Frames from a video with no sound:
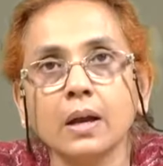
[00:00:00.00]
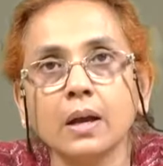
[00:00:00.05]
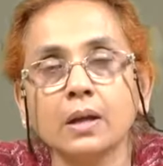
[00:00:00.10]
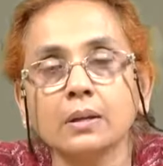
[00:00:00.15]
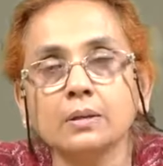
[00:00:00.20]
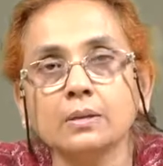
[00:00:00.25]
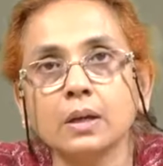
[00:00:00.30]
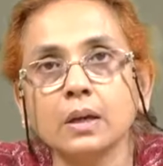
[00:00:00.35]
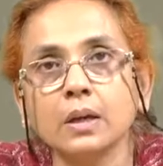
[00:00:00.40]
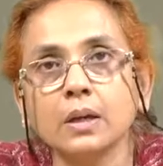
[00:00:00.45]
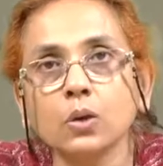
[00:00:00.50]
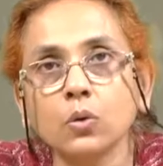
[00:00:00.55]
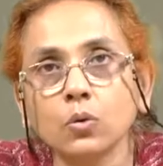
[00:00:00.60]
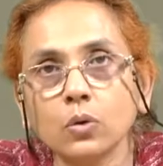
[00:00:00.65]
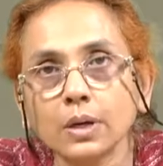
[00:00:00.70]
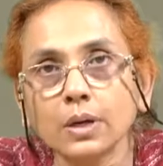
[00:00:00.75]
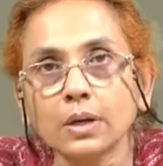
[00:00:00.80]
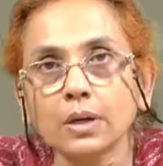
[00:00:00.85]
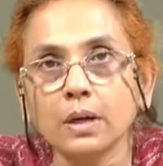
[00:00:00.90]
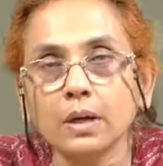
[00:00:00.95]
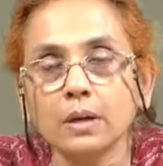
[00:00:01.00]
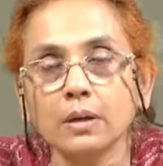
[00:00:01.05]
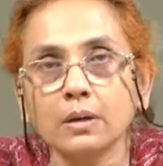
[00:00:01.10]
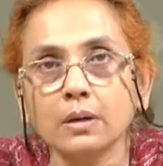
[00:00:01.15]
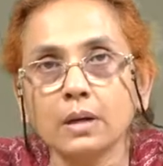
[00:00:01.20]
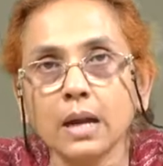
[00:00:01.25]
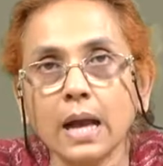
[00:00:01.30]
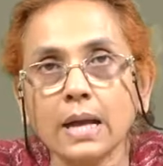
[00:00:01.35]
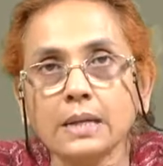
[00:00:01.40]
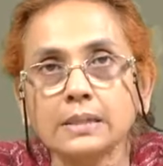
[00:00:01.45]
Uh, the local
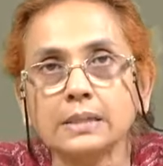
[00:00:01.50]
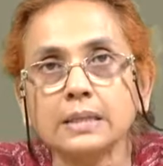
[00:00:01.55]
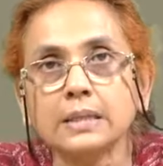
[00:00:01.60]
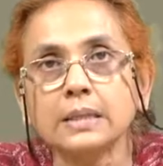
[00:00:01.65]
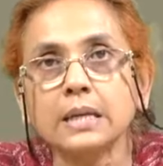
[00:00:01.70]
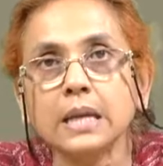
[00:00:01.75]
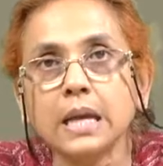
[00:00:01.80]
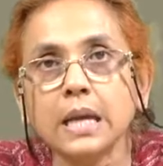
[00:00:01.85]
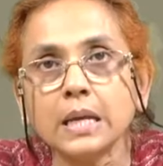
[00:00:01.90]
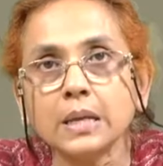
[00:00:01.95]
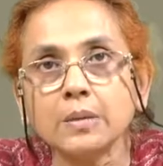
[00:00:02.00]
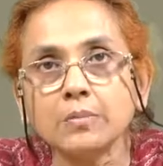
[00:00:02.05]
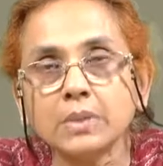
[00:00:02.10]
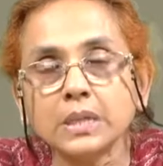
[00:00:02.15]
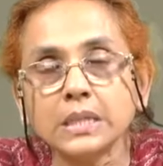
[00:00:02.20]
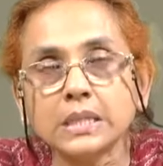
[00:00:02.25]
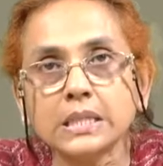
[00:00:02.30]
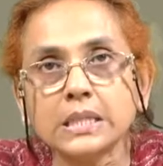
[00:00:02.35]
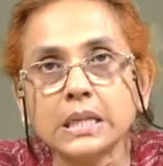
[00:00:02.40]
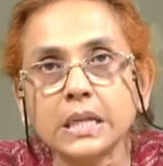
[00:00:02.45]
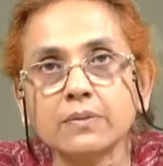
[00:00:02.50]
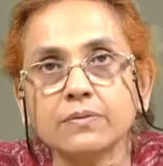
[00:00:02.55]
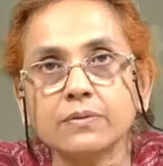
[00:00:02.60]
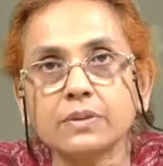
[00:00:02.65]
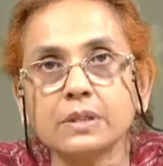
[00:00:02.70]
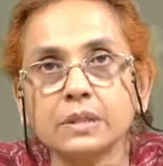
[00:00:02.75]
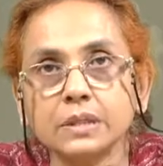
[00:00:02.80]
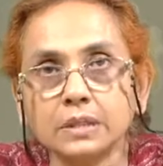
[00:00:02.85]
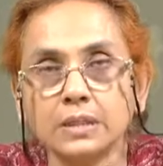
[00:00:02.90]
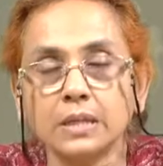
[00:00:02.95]
color, as the name itself
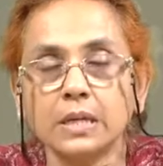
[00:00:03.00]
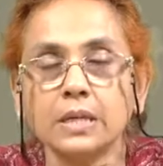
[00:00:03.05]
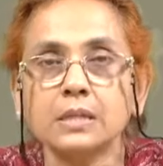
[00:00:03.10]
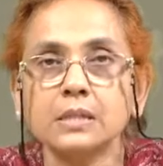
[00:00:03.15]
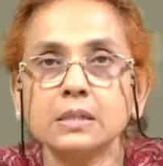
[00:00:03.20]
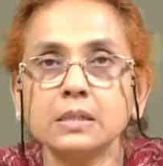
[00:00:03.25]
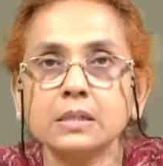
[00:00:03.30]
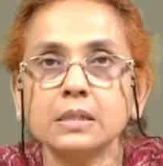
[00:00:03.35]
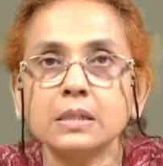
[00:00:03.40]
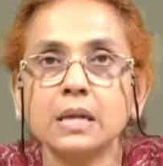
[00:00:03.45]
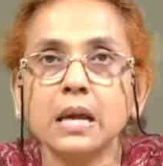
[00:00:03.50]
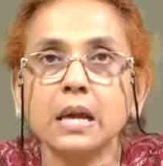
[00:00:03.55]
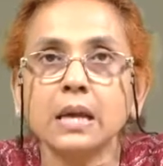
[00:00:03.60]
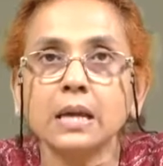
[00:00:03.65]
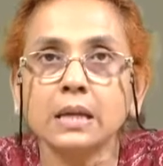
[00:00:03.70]
suggests,